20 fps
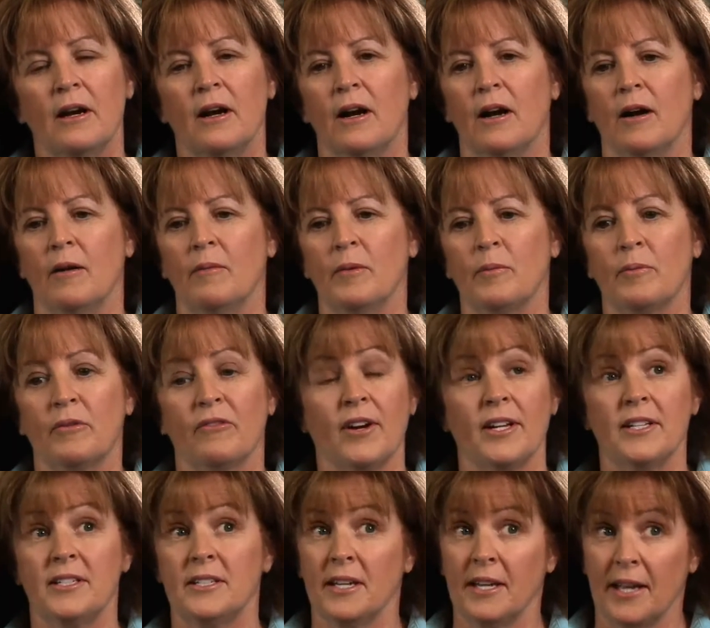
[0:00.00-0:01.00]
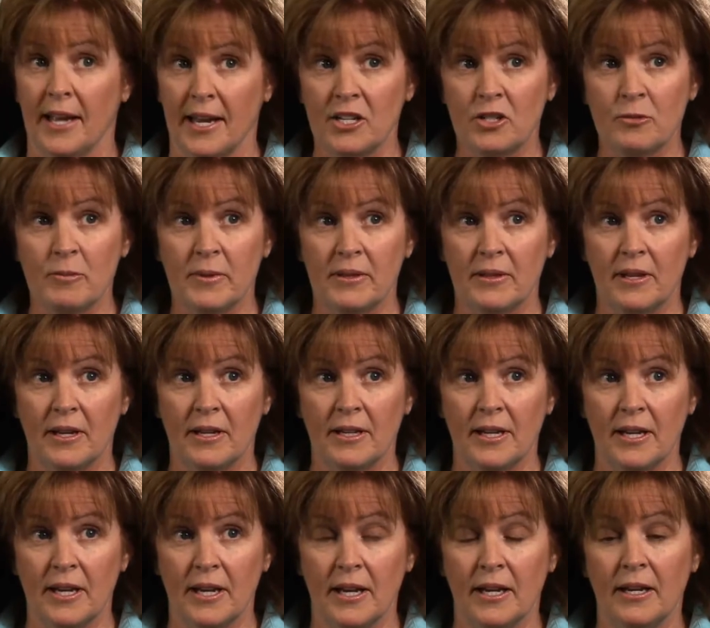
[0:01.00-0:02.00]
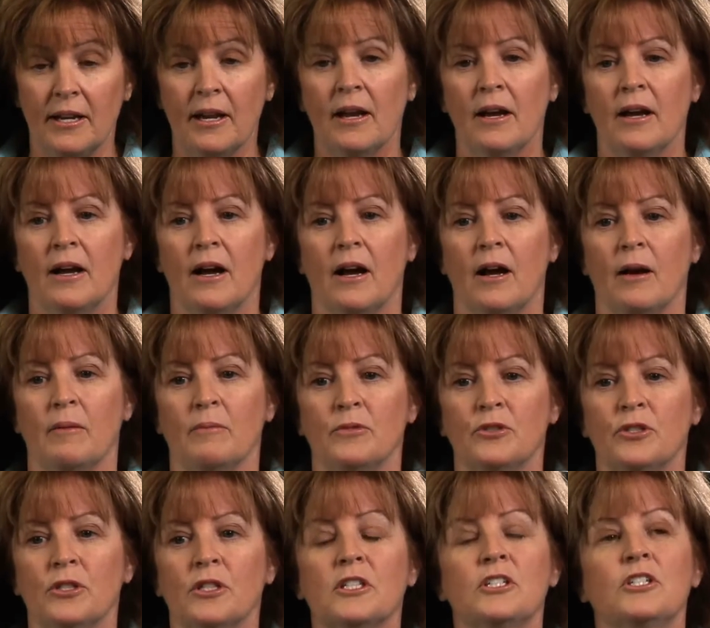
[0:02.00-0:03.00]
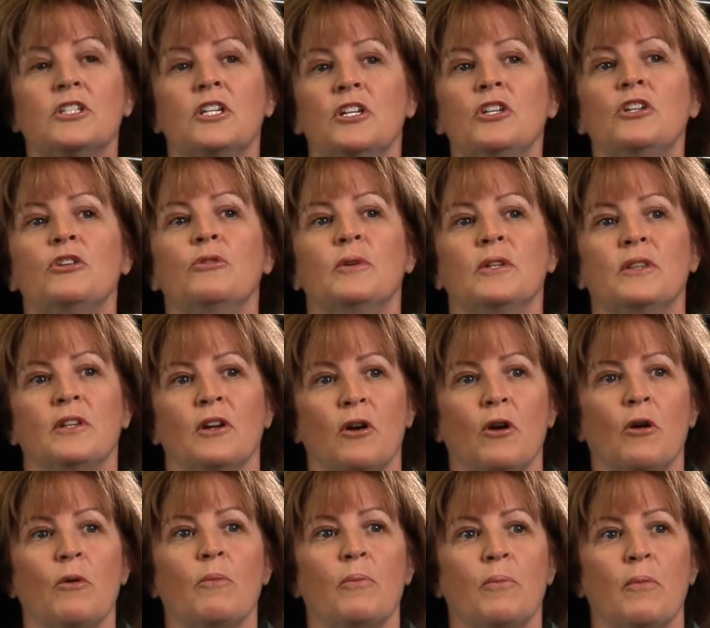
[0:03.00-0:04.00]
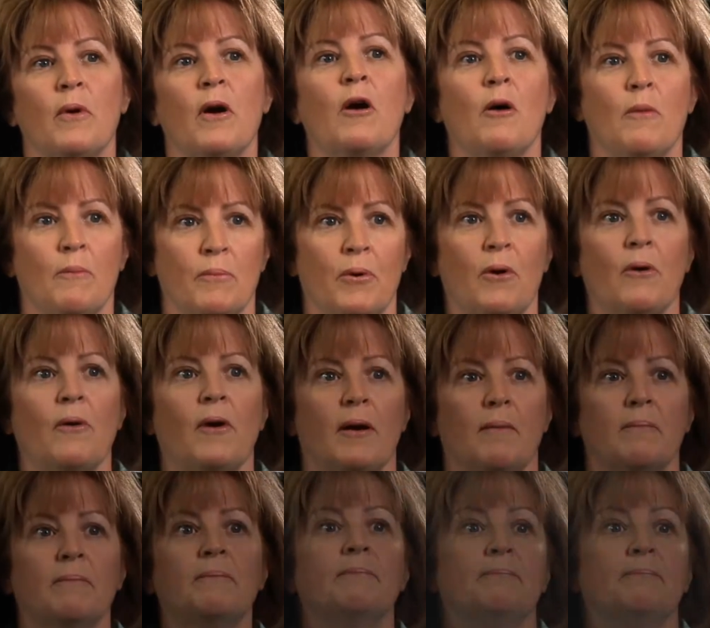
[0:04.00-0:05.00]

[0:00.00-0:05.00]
Um, it provides the engagement they need um, to continue with their home program.